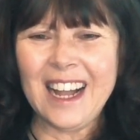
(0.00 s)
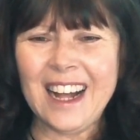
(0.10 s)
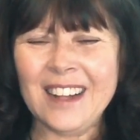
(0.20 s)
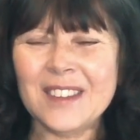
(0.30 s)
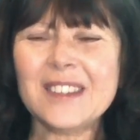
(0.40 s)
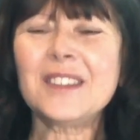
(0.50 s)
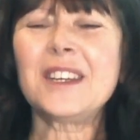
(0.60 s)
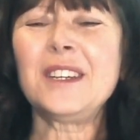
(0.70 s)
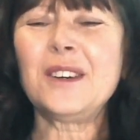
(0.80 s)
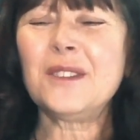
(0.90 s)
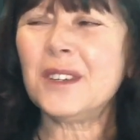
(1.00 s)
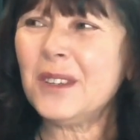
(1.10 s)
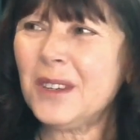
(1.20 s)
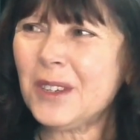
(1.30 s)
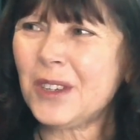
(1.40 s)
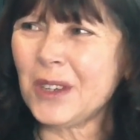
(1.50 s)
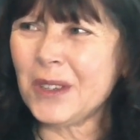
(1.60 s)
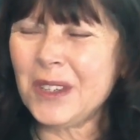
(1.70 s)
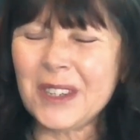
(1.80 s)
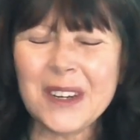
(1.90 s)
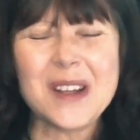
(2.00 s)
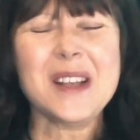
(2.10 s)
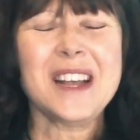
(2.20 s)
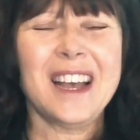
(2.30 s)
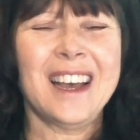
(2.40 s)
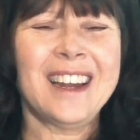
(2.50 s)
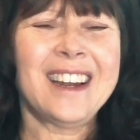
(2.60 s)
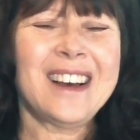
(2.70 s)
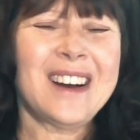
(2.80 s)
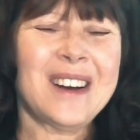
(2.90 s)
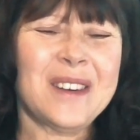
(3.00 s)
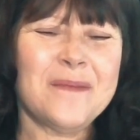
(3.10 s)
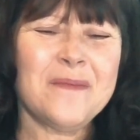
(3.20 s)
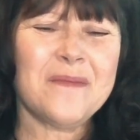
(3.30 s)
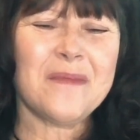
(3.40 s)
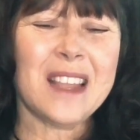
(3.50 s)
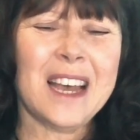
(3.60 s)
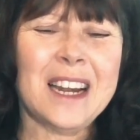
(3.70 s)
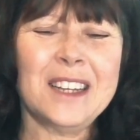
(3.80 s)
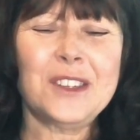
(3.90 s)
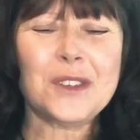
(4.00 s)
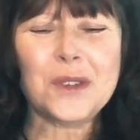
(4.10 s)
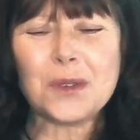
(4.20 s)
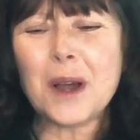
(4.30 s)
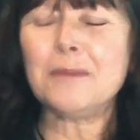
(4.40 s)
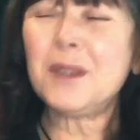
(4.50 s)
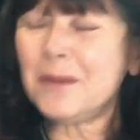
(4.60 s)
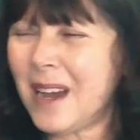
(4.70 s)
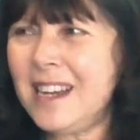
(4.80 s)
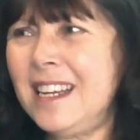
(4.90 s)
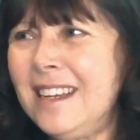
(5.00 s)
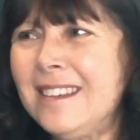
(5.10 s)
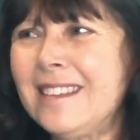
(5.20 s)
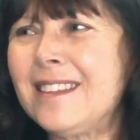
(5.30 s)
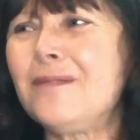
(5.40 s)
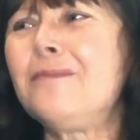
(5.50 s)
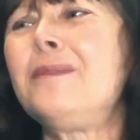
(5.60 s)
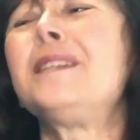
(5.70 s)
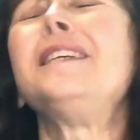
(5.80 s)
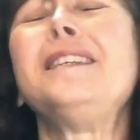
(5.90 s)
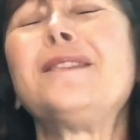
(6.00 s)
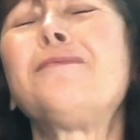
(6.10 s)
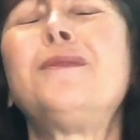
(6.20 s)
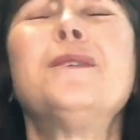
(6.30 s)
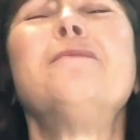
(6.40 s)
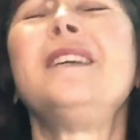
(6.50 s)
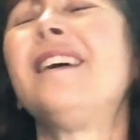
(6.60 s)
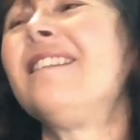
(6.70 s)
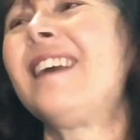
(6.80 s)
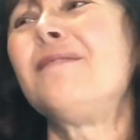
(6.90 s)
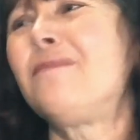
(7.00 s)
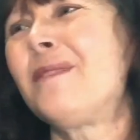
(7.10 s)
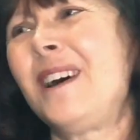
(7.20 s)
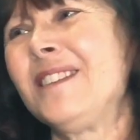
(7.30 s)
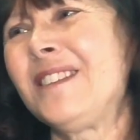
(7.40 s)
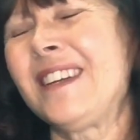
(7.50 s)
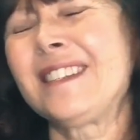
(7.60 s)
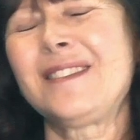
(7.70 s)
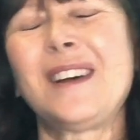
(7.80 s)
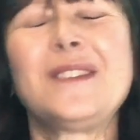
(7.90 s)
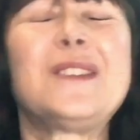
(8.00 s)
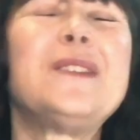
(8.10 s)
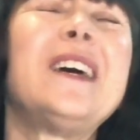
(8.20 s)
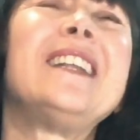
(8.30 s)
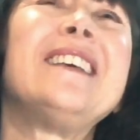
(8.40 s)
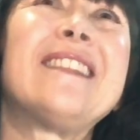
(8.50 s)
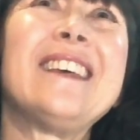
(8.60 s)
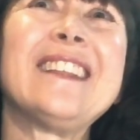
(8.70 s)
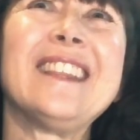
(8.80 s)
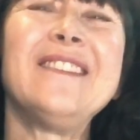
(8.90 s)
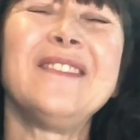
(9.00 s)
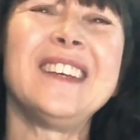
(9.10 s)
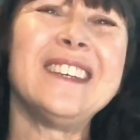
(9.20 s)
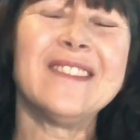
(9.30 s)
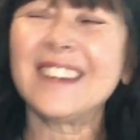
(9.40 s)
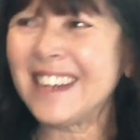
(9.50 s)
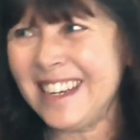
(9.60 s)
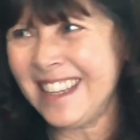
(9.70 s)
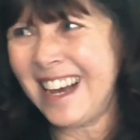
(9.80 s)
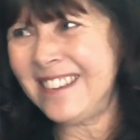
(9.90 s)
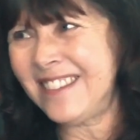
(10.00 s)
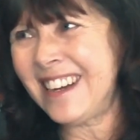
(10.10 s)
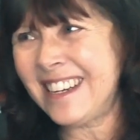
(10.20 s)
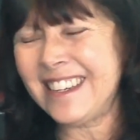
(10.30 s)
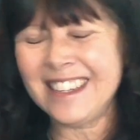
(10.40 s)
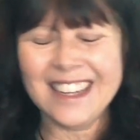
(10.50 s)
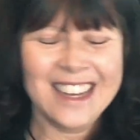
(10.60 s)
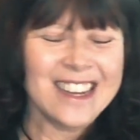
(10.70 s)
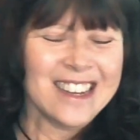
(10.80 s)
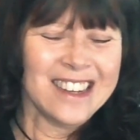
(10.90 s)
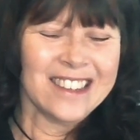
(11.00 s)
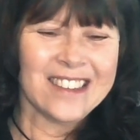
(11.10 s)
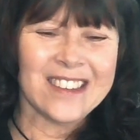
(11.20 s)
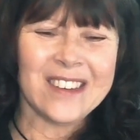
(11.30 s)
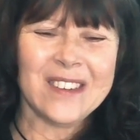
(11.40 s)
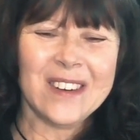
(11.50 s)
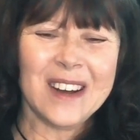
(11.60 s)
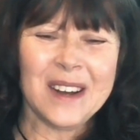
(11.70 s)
I was looking over her shoulder, and I just dropped to my knees. I said, please put me on that project. I'll do anything. Let me work on that record. So